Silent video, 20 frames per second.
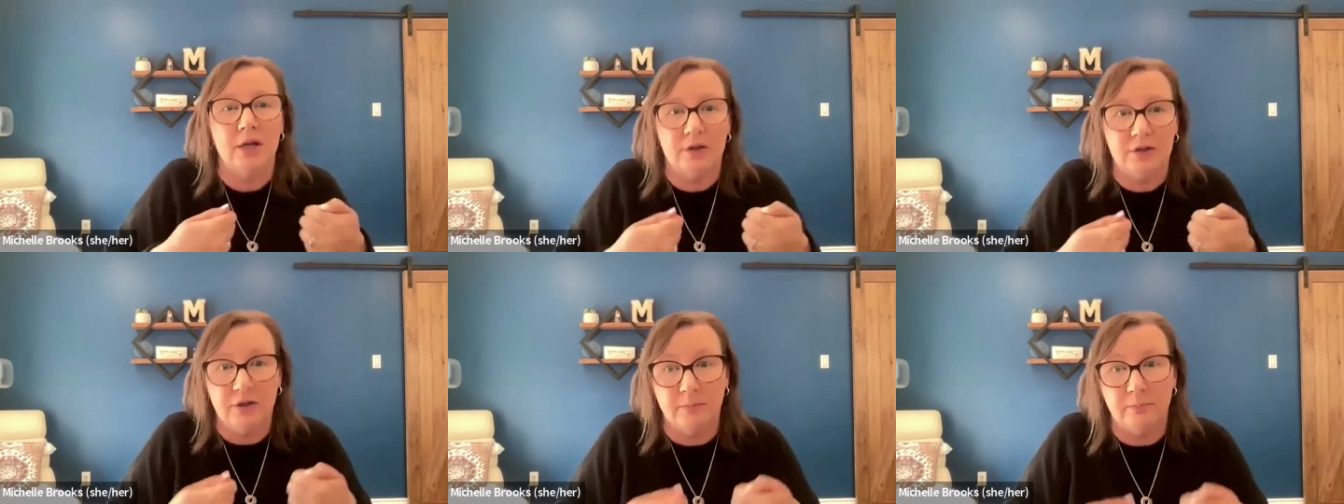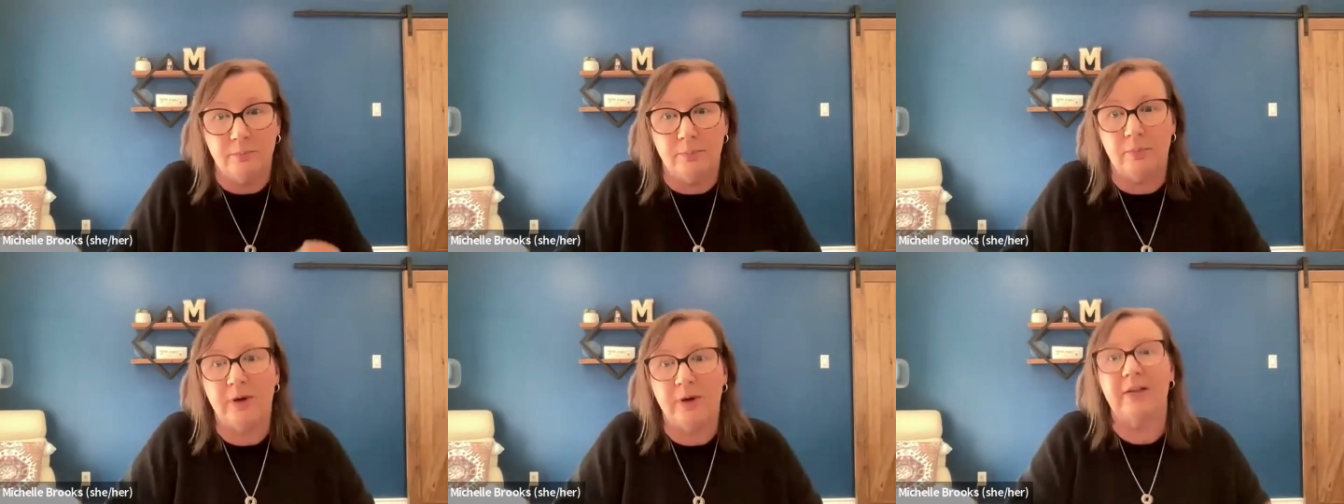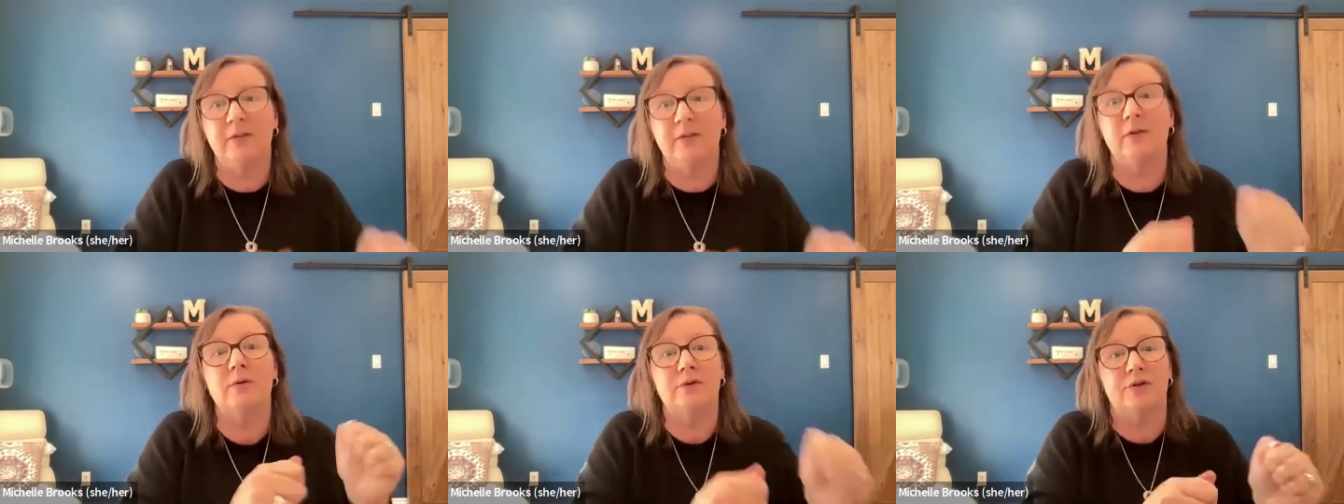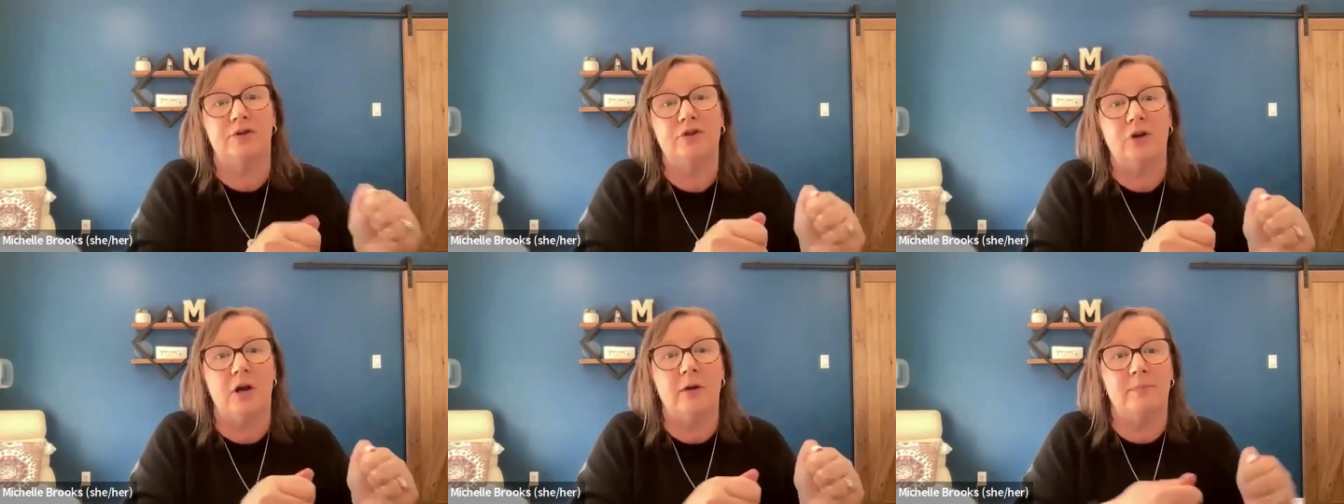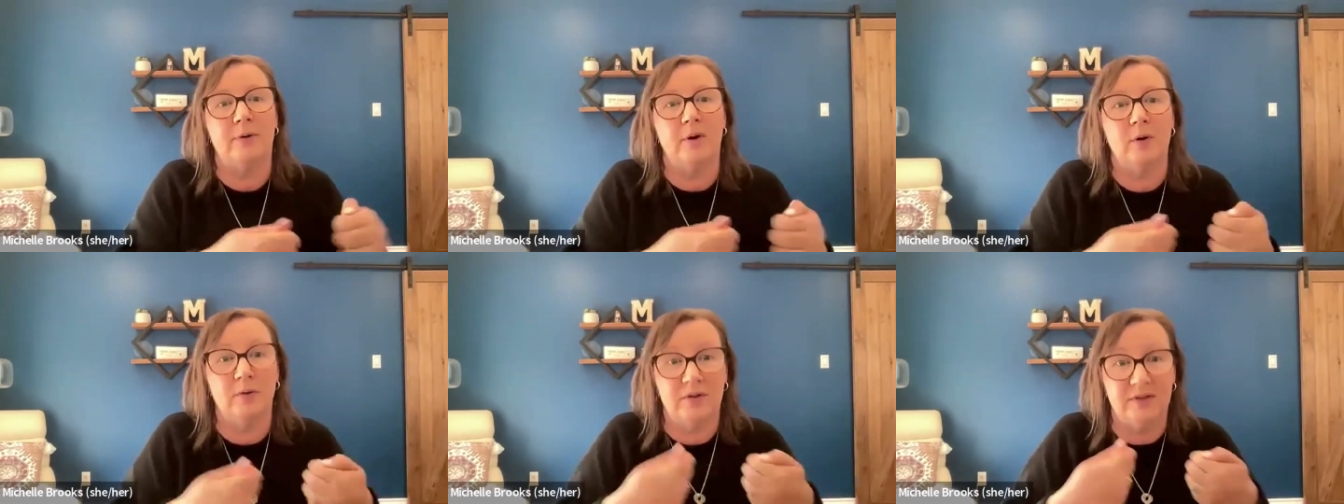to bring those
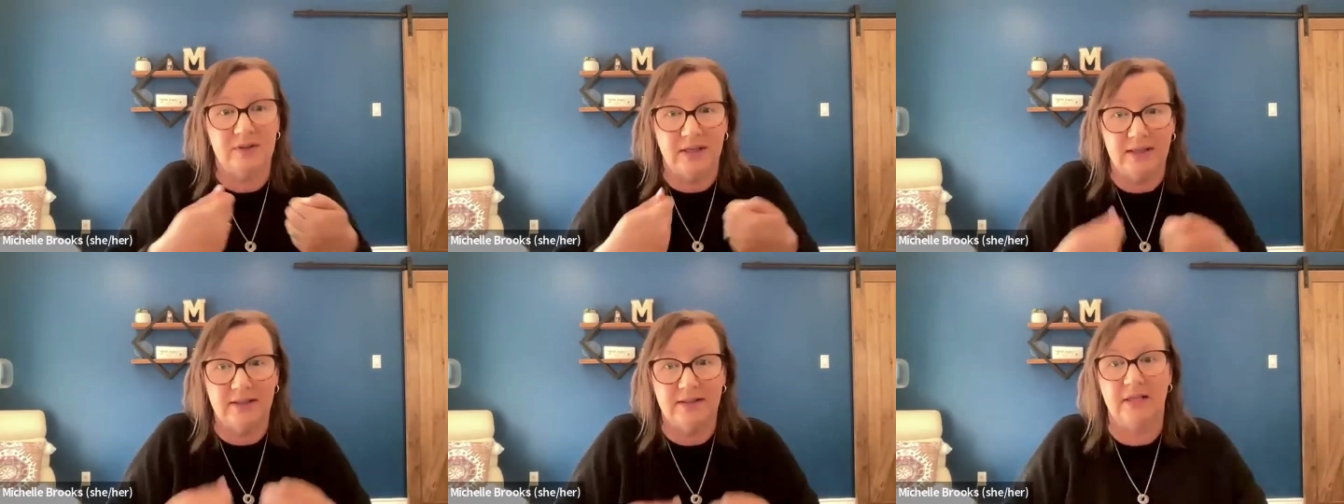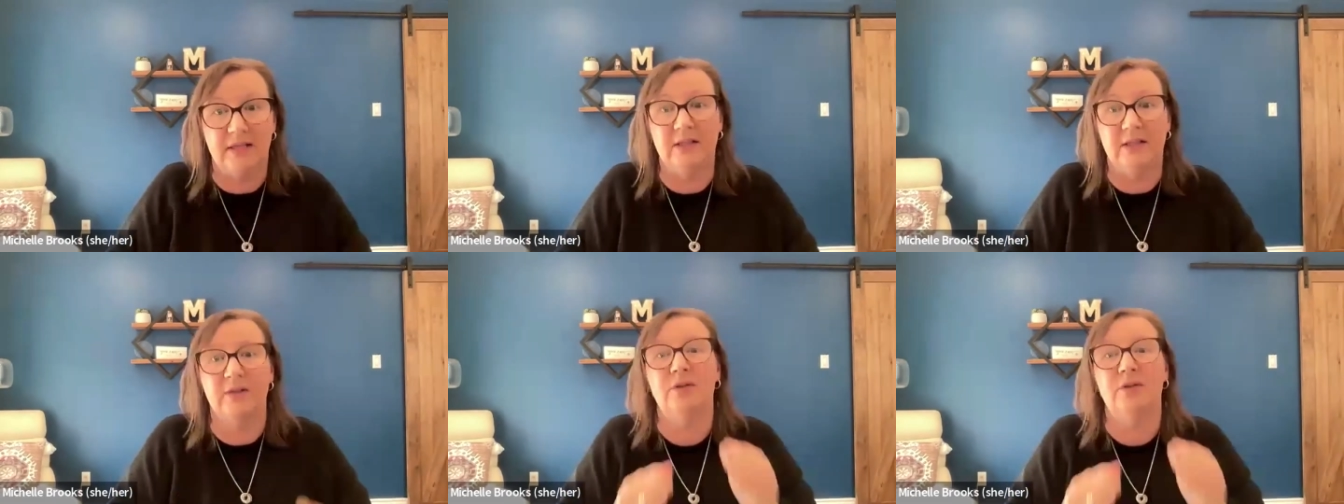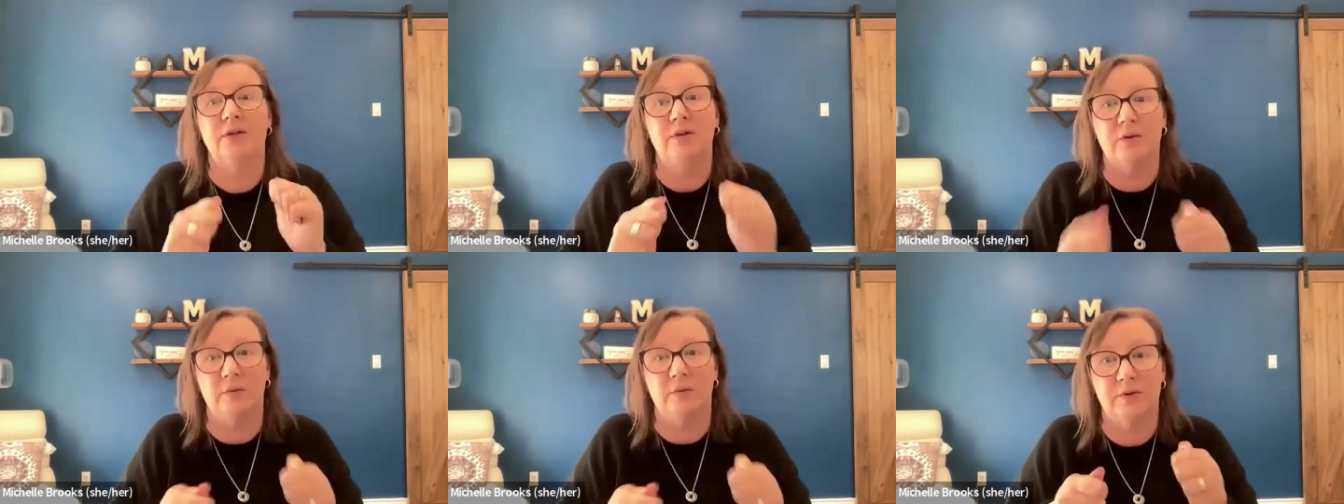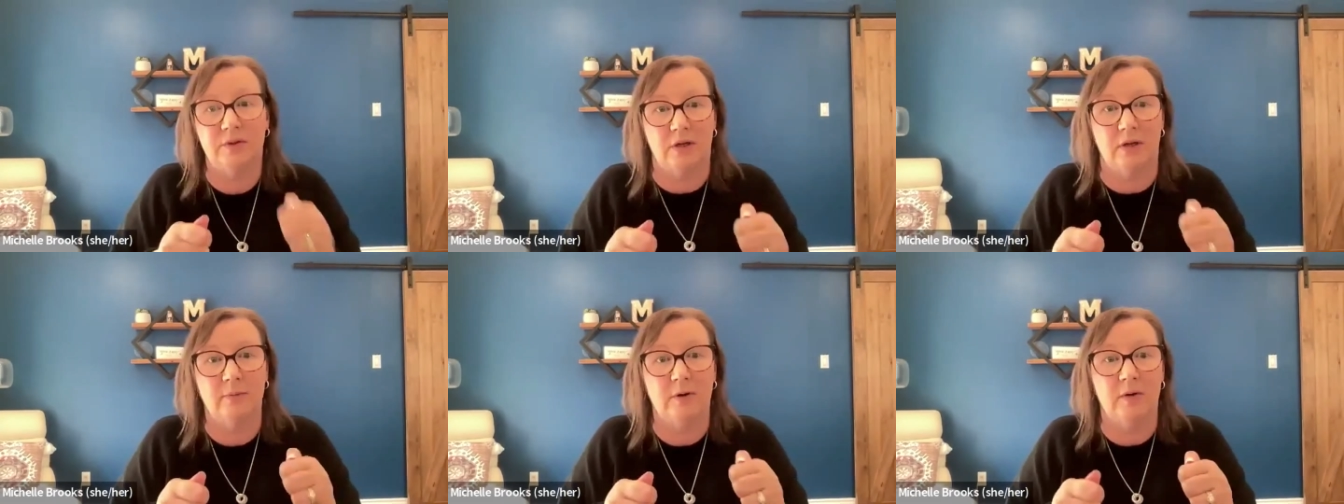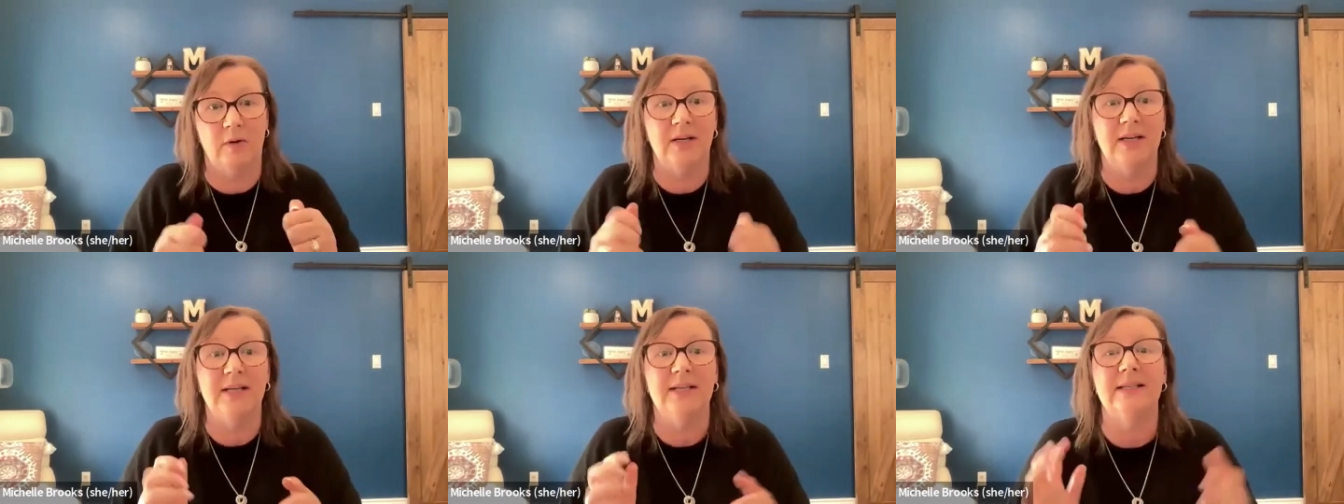job postings into those
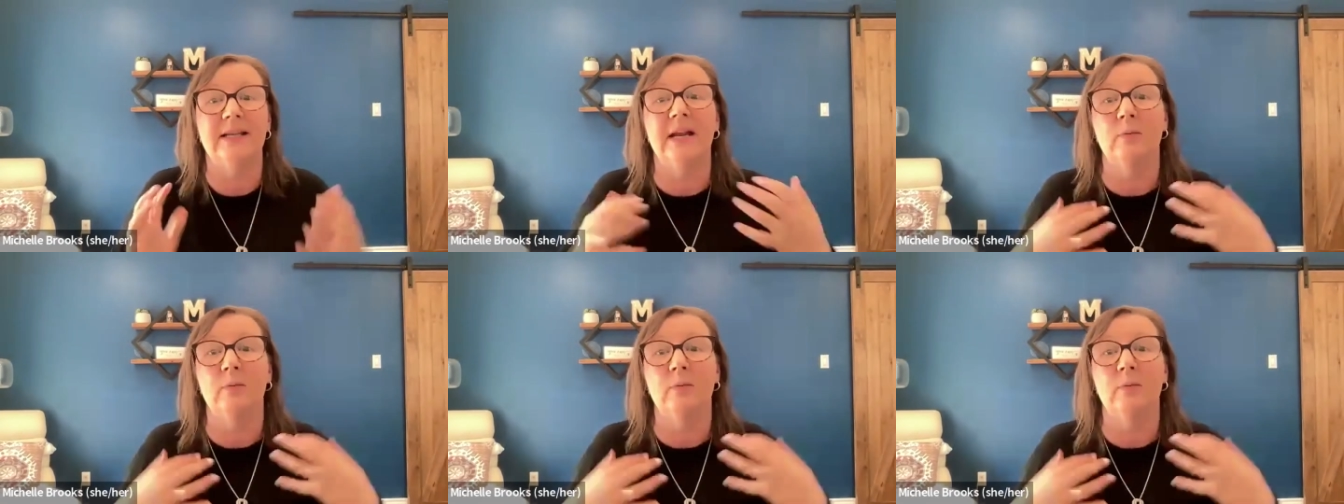communities.